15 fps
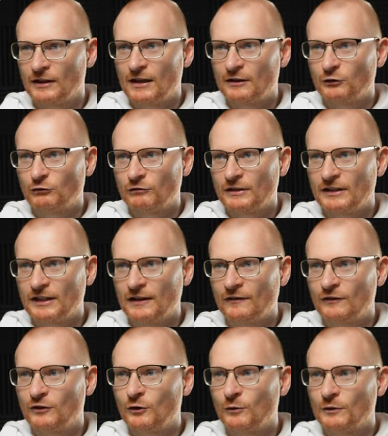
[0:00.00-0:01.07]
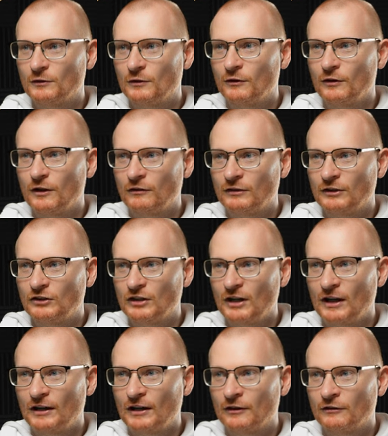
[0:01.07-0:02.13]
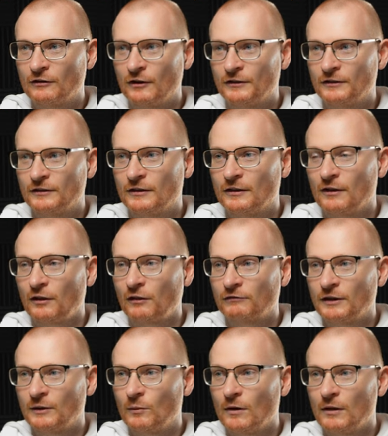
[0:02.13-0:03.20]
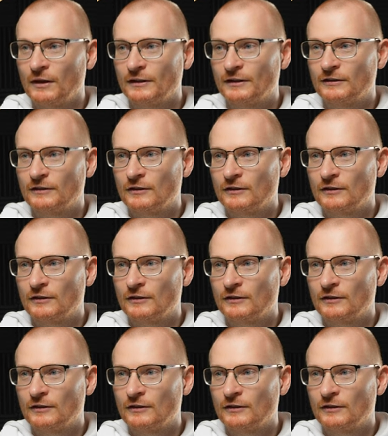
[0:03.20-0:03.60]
to receive 233 shark across three wallets,